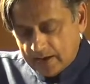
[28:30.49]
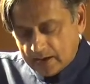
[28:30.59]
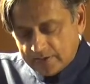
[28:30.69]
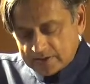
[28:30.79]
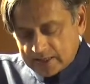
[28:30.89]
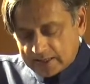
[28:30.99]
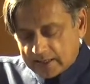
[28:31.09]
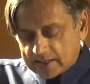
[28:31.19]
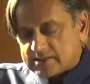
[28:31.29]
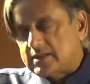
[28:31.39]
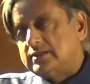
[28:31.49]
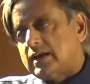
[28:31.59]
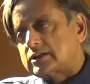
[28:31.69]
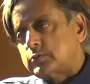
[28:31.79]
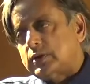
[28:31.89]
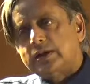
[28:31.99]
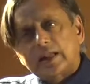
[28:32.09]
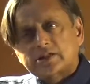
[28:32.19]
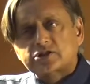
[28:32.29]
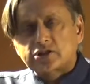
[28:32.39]
Others like R.C. Dutt were
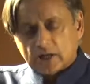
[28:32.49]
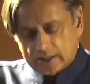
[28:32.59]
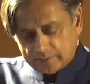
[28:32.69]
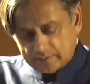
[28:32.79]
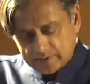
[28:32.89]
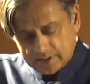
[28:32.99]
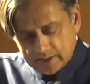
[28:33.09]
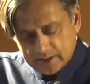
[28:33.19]
less charmed,